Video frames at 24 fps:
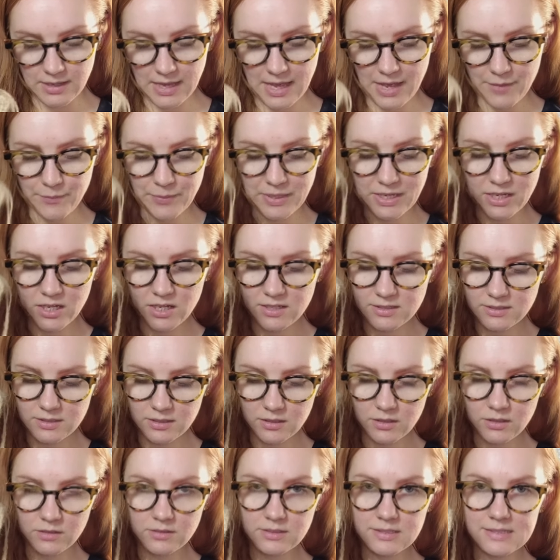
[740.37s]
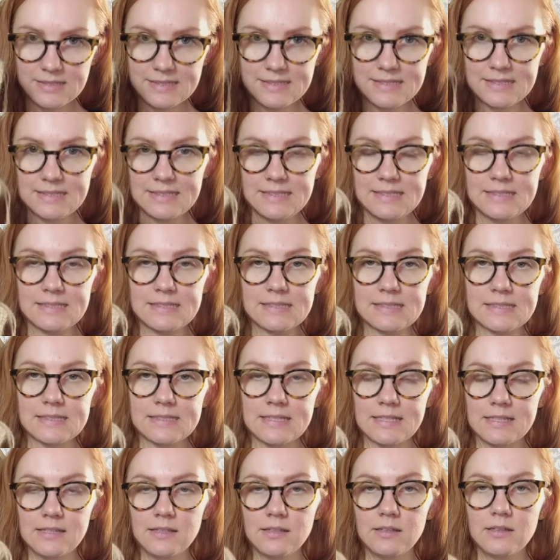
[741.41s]
have been casting on since
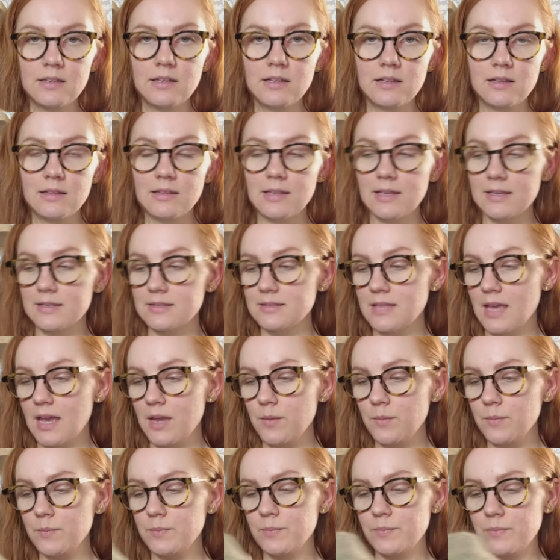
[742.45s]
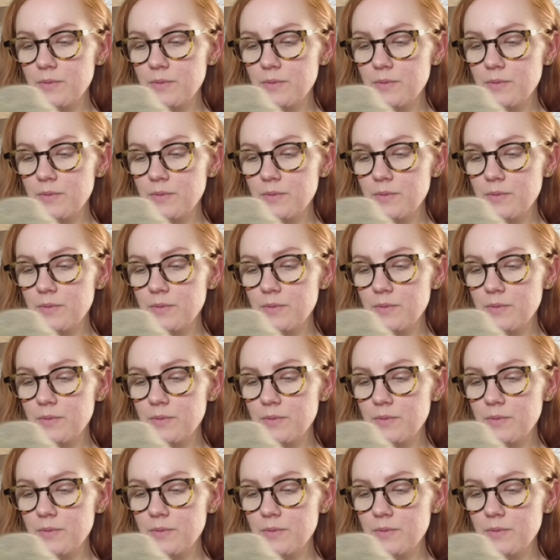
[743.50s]
last time,